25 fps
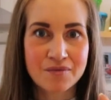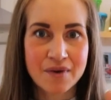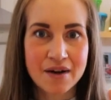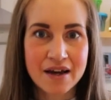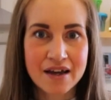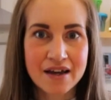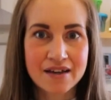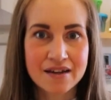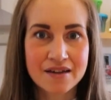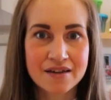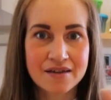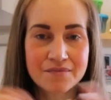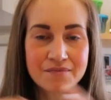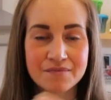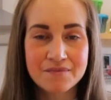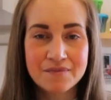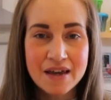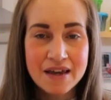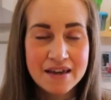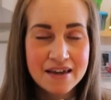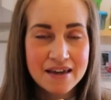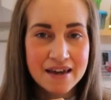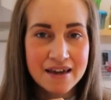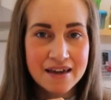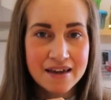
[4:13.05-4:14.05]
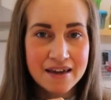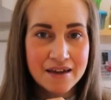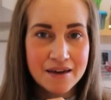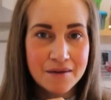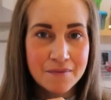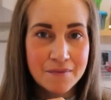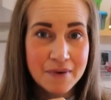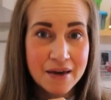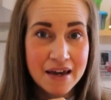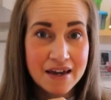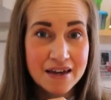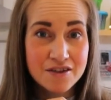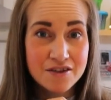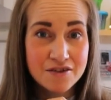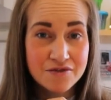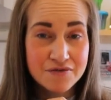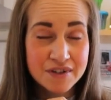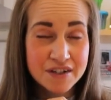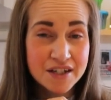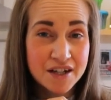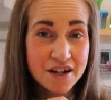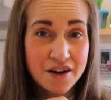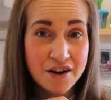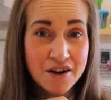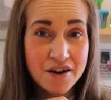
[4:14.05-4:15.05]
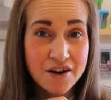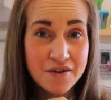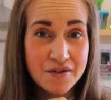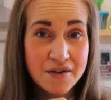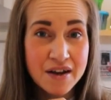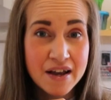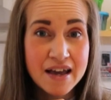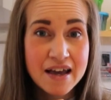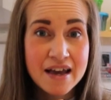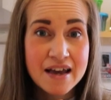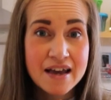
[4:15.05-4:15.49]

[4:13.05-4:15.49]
when making pastry dough,